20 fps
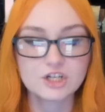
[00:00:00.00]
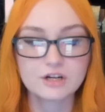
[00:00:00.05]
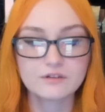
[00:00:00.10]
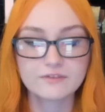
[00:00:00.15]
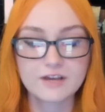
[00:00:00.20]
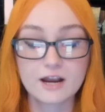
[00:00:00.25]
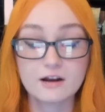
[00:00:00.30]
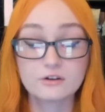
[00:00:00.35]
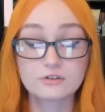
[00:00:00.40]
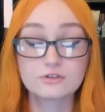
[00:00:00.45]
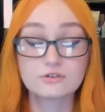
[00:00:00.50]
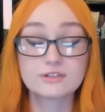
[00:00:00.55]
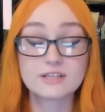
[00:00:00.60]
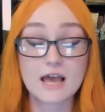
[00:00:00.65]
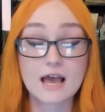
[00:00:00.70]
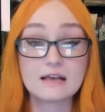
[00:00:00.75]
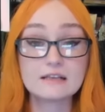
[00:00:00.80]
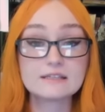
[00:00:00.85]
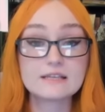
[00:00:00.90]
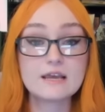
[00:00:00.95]
of characters,
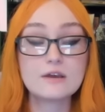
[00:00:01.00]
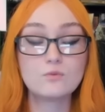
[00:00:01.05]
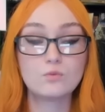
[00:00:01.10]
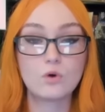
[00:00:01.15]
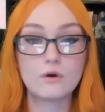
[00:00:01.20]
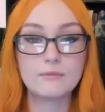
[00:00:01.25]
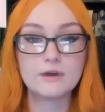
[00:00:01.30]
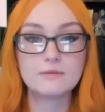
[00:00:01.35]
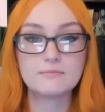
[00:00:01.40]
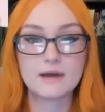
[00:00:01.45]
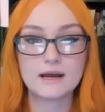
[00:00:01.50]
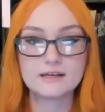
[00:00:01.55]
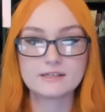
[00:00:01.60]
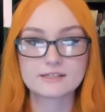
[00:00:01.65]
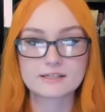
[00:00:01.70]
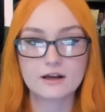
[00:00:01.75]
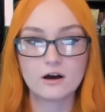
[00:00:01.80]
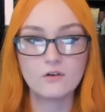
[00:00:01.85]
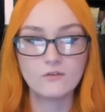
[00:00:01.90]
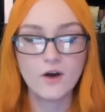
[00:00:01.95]
as a woman
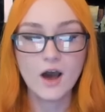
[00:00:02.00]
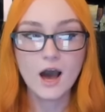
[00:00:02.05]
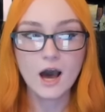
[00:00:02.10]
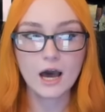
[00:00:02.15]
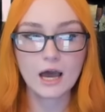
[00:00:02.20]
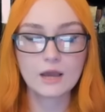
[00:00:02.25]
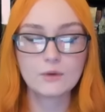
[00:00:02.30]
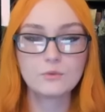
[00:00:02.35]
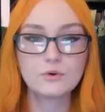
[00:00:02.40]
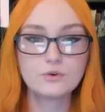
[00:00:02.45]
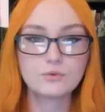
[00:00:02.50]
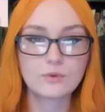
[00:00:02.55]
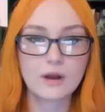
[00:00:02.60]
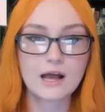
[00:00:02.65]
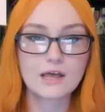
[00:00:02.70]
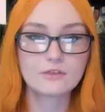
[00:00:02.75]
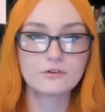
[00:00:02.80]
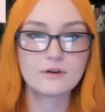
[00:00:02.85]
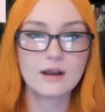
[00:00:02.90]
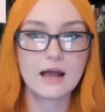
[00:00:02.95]
myself, I would
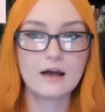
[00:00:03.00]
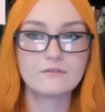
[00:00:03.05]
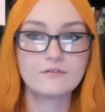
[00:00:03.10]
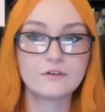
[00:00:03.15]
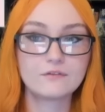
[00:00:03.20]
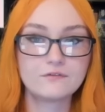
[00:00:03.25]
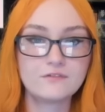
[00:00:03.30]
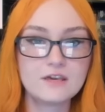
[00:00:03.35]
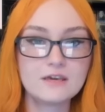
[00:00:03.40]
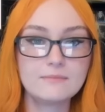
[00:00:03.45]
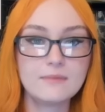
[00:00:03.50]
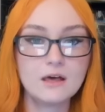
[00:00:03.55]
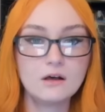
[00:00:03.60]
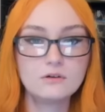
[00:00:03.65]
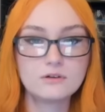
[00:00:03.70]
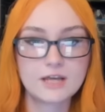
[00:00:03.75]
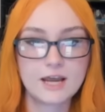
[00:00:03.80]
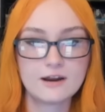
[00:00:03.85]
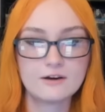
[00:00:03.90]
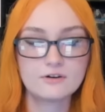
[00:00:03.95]
rather have
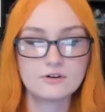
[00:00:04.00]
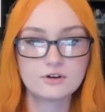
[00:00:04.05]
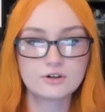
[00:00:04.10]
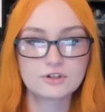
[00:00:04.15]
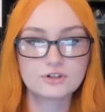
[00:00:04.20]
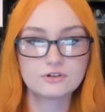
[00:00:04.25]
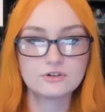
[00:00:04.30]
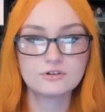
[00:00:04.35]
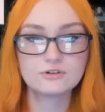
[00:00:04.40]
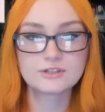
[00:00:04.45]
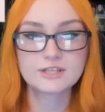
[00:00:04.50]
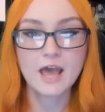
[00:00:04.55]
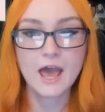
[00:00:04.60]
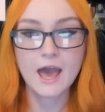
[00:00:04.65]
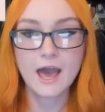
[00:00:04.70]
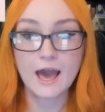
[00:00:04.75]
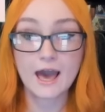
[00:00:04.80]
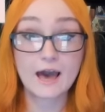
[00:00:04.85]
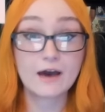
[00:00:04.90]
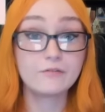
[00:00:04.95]
female characters
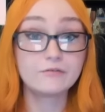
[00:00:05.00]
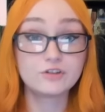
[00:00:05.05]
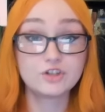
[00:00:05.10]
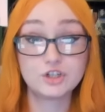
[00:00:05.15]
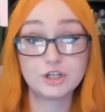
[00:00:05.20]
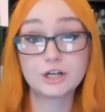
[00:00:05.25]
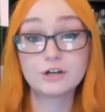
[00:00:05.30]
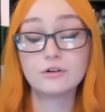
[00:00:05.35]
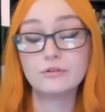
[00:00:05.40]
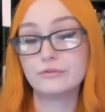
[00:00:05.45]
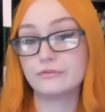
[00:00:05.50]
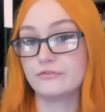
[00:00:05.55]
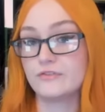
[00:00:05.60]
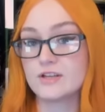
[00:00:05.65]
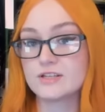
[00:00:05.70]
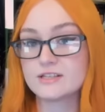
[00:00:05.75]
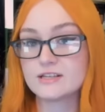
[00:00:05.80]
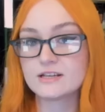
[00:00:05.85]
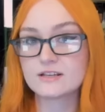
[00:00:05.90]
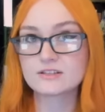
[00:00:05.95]
have jiggle
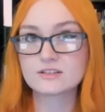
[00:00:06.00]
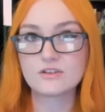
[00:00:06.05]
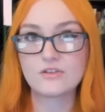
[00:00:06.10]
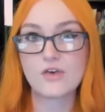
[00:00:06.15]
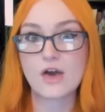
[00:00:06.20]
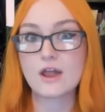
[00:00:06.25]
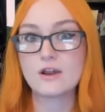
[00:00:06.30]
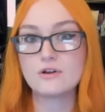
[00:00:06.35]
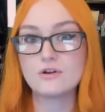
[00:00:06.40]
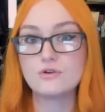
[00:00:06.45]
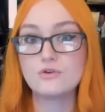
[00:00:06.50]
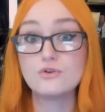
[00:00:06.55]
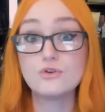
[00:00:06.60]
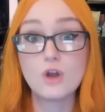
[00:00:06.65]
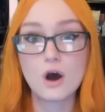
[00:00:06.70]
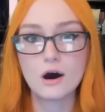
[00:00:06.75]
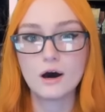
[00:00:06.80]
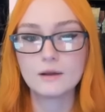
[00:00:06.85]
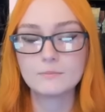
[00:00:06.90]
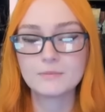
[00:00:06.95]
physics than
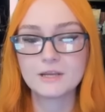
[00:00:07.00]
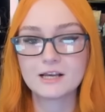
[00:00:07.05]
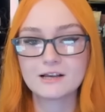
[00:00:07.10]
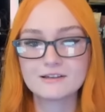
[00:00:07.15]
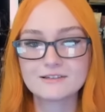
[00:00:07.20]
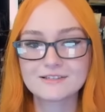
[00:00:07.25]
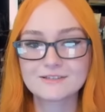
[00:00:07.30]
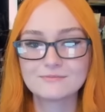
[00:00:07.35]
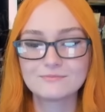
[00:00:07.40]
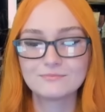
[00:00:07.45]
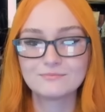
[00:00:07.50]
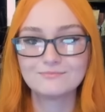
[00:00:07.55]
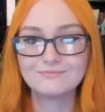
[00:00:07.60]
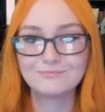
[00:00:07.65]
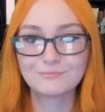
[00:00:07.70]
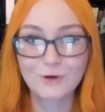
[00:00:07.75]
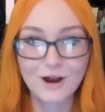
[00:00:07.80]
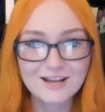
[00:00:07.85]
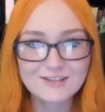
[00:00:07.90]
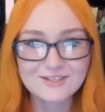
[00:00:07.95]
not because
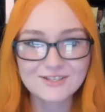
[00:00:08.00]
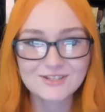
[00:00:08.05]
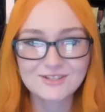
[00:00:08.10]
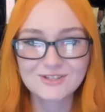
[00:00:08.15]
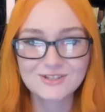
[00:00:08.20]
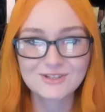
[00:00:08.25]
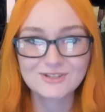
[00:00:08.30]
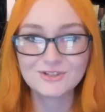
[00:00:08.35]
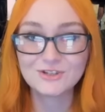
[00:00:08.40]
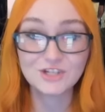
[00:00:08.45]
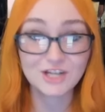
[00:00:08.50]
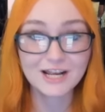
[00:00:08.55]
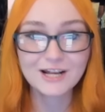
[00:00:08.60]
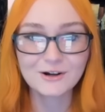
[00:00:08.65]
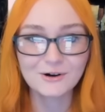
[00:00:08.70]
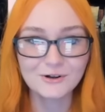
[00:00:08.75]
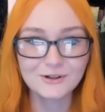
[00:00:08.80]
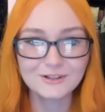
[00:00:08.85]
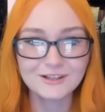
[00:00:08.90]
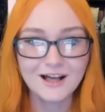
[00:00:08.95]
breasts
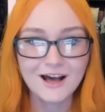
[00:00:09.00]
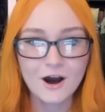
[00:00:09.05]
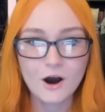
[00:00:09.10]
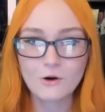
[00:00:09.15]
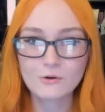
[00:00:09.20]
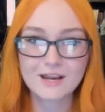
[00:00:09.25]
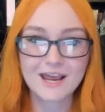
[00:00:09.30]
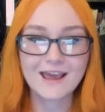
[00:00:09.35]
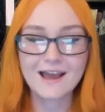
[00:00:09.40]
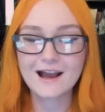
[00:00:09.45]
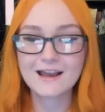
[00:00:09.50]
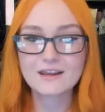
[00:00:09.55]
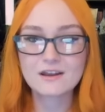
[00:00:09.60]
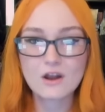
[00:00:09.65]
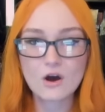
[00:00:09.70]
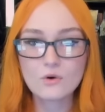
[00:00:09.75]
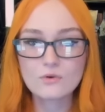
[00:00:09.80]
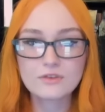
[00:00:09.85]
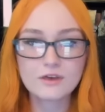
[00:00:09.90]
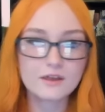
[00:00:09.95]
jiggle. Okay, I
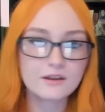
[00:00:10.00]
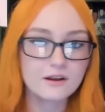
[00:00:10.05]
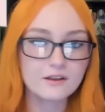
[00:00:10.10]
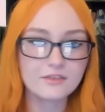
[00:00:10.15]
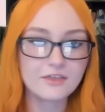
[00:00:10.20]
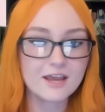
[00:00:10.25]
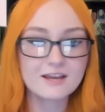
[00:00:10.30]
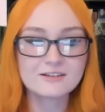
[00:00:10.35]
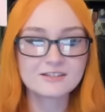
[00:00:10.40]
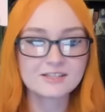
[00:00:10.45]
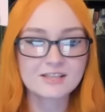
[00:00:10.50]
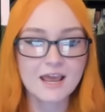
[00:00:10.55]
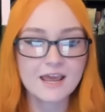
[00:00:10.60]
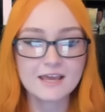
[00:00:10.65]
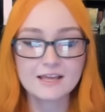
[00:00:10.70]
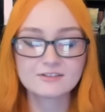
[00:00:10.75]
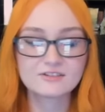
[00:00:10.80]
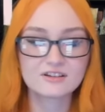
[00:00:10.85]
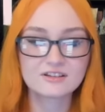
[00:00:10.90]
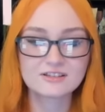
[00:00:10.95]
know that they say
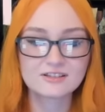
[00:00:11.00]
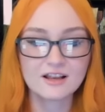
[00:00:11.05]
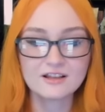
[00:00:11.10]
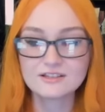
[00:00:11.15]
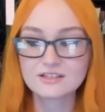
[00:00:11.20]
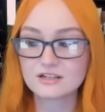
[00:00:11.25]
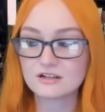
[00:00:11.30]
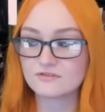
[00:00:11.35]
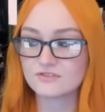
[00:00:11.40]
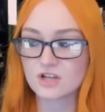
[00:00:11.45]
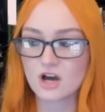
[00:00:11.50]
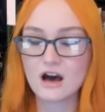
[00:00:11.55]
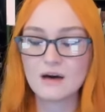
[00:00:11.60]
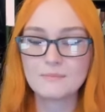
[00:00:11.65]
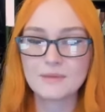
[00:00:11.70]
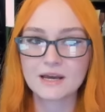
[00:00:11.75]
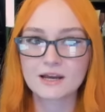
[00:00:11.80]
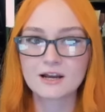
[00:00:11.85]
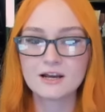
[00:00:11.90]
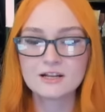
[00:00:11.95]
it's a sensitive
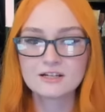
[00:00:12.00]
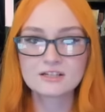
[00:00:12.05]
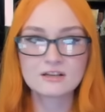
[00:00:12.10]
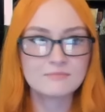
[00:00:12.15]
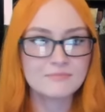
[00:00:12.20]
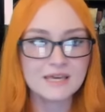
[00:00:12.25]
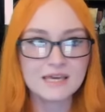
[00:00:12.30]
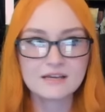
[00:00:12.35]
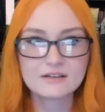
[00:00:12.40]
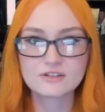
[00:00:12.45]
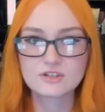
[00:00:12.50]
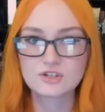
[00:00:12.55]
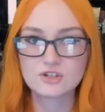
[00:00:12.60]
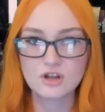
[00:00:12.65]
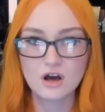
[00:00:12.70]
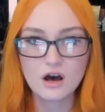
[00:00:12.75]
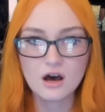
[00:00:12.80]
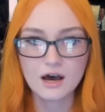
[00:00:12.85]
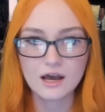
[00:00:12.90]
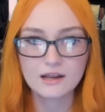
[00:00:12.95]
topic. To me, it's
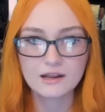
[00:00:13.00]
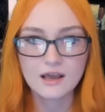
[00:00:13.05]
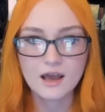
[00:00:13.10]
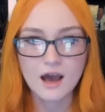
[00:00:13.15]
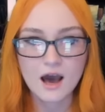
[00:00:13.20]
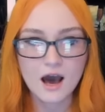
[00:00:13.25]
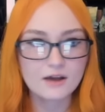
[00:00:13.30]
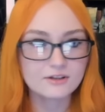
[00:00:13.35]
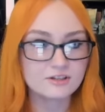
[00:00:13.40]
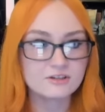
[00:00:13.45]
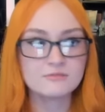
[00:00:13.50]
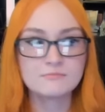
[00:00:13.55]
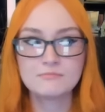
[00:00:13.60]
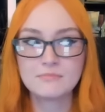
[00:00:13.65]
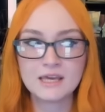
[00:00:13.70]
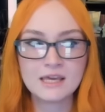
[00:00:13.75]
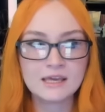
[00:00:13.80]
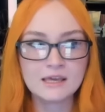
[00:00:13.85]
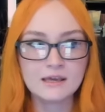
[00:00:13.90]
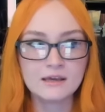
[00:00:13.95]
not. To
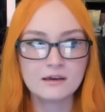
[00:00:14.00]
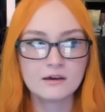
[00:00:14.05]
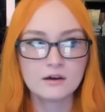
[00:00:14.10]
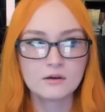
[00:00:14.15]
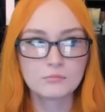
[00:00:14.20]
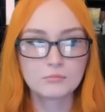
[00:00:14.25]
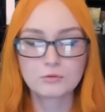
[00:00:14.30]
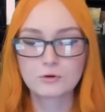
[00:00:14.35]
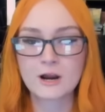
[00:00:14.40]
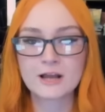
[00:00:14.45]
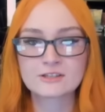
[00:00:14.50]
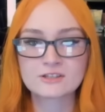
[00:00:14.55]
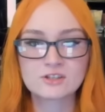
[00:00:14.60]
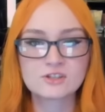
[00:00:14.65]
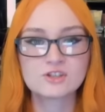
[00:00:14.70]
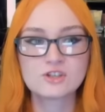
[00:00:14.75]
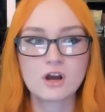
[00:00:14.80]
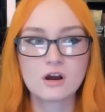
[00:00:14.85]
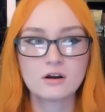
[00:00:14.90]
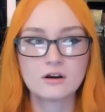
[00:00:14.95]
me,
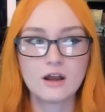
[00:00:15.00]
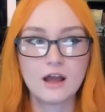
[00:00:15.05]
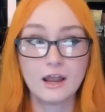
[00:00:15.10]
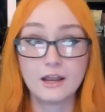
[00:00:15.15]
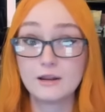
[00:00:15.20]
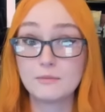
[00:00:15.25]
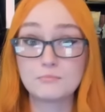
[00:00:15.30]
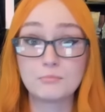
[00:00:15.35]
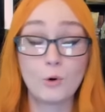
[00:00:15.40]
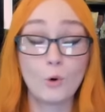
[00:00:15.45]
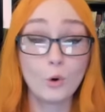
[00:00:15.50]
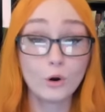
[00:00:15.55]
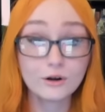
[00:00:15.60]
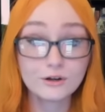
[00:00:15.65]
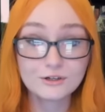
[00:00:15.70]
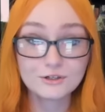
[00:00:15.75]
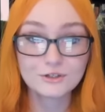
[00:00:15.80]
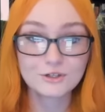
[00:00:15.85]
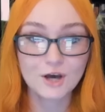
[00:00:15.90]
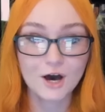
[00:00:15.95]
breasts are an
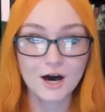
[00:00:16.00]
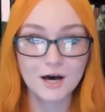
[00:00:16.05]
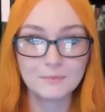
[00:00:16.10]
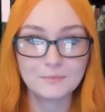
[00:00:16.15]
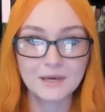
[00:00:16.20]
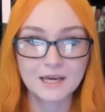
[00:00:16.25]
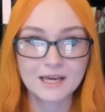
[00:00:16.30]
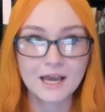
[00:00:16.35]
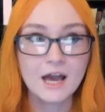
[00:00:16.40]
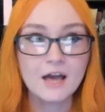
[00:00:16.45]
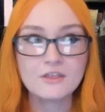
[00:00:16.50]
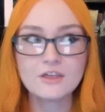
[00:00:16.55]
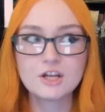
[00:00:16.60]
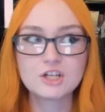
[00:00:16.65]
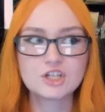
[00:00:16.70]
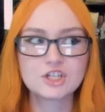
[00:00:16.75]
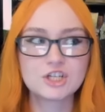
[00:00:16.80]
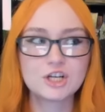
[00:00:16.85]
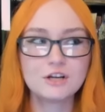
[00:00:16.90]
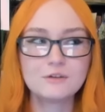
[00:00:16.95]
important topic that
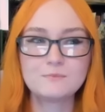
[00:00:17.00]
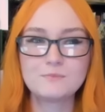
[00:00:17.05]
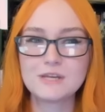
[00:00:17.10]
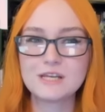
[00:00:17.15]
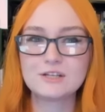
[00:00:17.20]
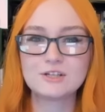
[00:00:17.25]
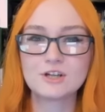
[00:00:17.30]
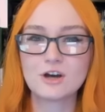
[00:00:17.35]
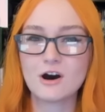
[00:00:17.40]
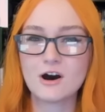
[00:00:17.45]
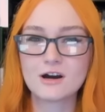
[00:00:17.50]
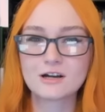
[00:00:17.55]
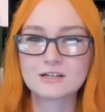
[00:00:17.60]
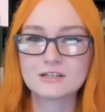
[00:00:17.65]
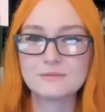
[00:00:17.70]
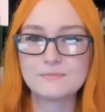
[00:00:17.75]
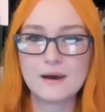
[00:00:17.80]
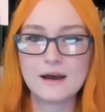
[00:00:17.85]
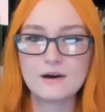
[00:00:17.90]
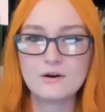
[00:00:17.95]
should be talked
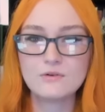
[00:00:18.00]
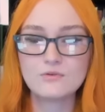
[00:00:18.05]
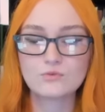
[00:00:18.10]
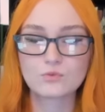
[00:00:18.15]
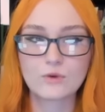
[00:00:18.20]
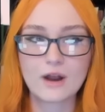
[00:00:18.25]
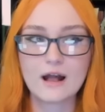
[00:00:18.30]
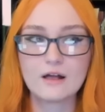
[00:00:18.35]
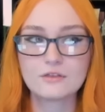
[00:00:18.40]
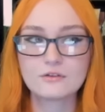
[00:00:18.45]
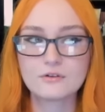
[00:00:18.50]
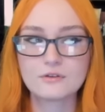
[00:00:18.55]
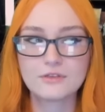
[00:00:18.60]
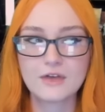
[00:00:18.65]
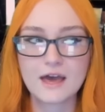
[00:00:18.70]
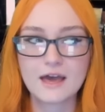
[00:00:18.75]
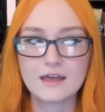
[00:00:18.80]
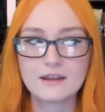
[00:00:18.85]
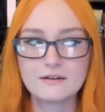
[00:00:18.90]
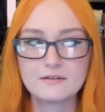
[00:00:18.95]
about rather
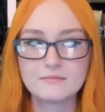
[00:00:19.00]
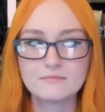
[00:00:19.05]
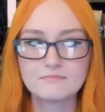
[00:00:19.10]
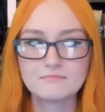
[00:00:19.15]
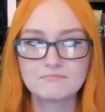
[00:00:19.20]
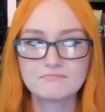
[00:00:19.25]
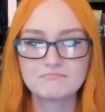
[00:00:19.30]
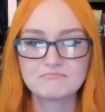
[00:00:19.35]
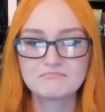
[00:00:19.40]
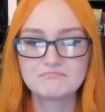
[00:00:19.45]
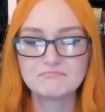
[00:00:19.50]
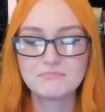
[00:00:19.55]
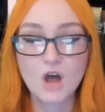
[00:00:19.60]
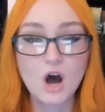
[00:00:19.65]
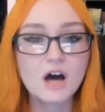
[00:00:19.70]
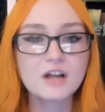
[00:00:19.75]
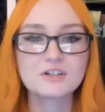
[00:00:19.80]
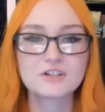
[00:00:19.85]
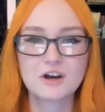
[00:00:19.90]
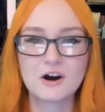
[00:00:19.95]
than
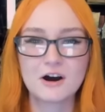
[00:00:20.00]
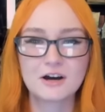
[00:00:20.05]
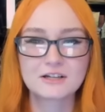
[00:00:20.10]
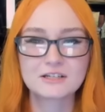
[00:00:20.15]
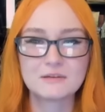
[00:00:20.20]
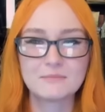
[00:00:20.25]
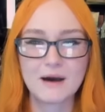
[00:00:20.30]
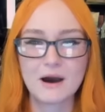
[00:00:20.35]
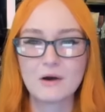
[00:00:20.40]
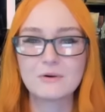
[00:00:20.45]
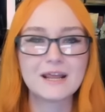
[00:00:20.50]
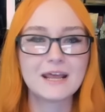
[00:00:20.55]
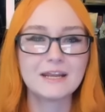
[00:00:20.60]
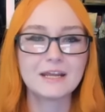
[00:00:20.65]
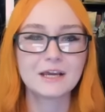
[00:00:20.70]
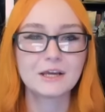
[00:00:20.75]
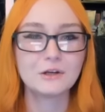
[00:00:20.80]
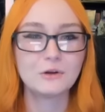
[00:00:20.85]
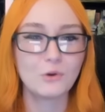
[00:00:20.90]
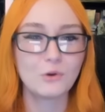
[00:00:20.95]
not talked about and
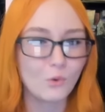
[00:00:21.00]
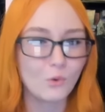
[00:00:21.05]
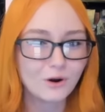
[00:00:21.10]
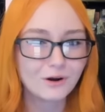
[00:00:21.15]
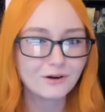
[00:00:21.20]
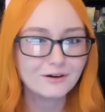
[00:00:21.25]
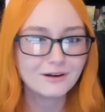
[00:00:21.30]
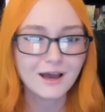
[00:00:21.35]
ignored.